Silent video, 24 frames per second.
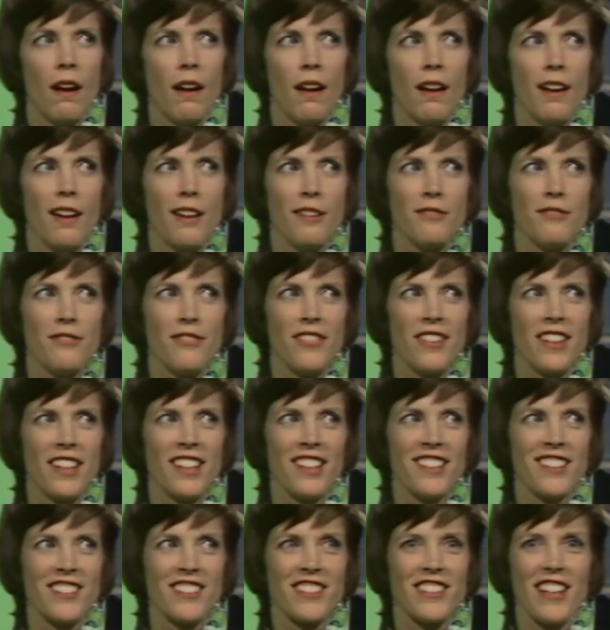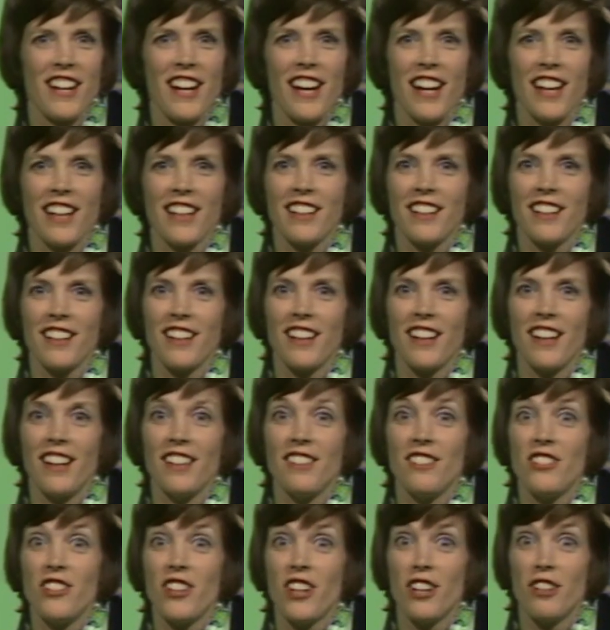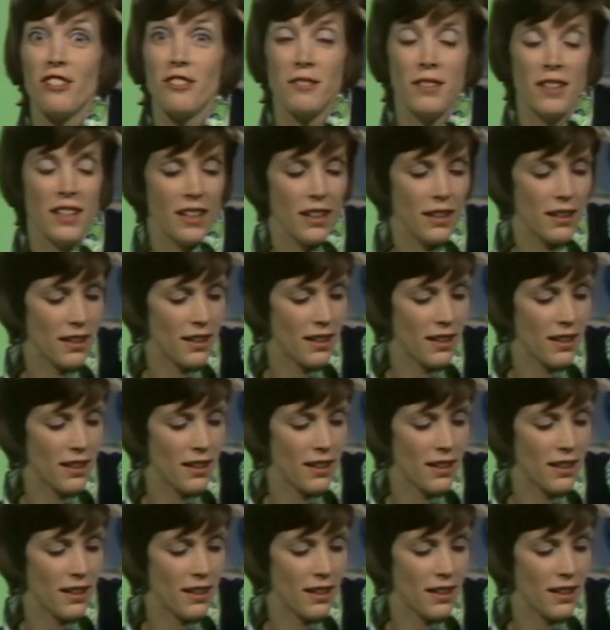It feels like a donut.